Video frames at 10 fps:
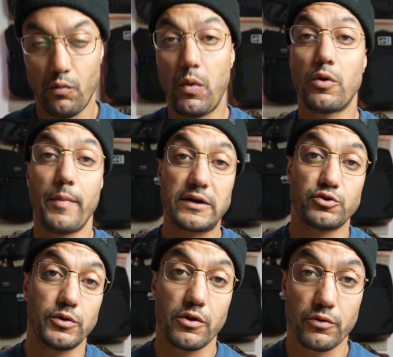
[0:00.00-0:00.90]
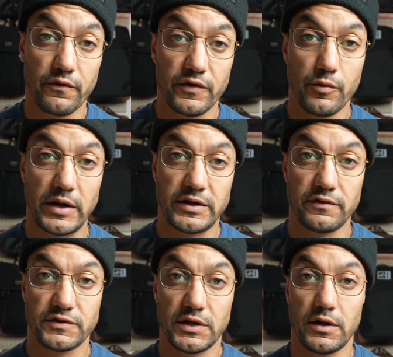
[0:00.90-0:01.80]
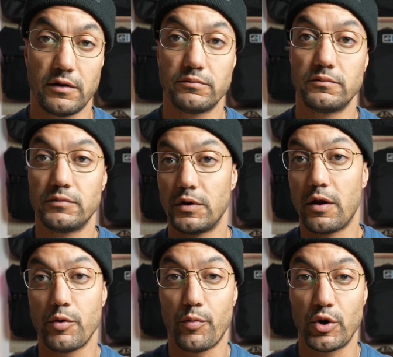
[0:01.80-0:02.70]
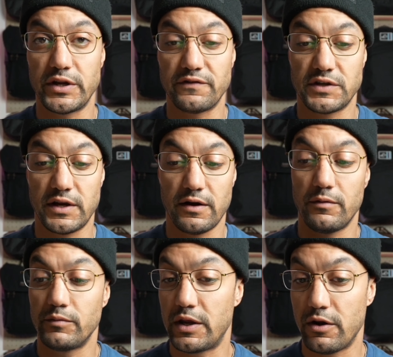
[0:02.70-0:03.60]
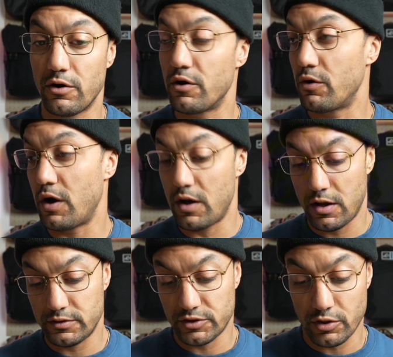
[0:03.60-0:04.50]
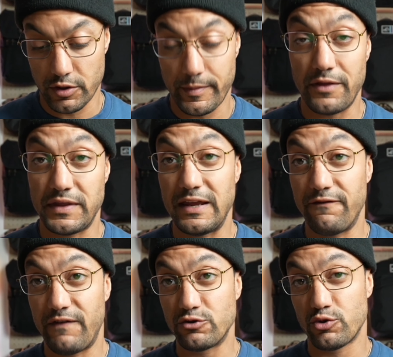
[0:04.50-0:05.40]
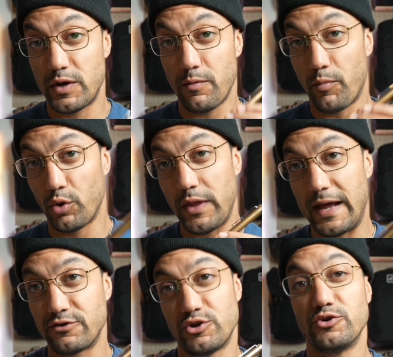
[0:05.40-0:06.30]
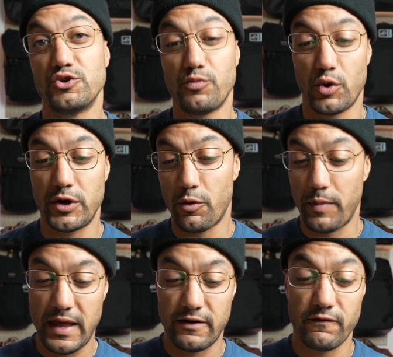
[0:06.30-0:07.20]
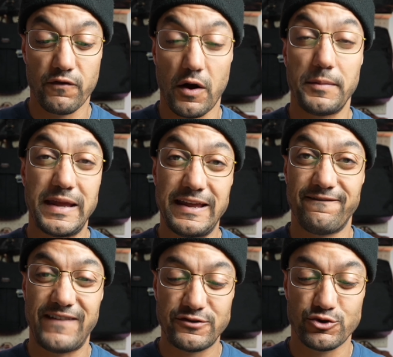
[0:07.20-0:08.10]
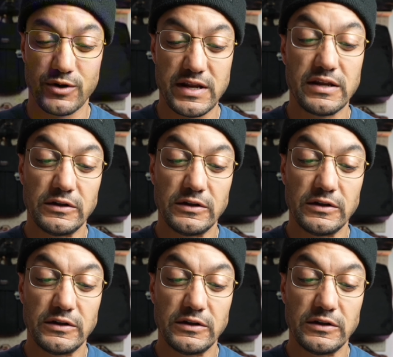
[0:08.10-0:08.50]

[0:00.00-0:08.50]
Welcome back to another review by Dave Sam. I'm your boy Dave Sam here, talking about the Inventery Bolt Action 2.0 pen from Inventery.